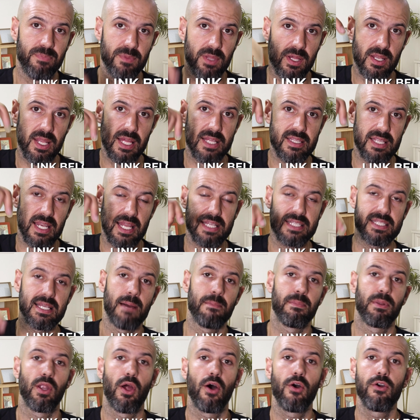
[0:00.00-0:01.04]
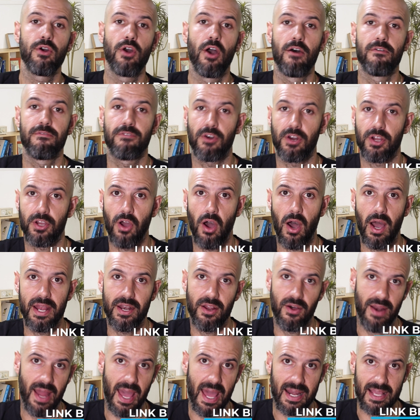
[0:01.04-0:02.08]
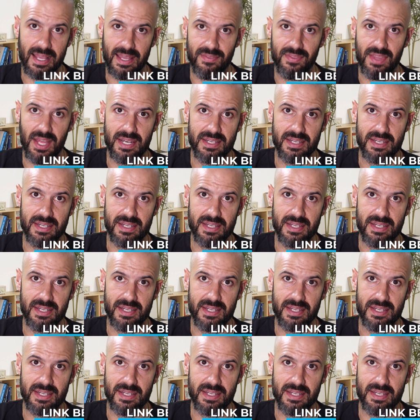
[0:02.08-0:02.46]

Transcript: Click the link down below for a guide on how to get that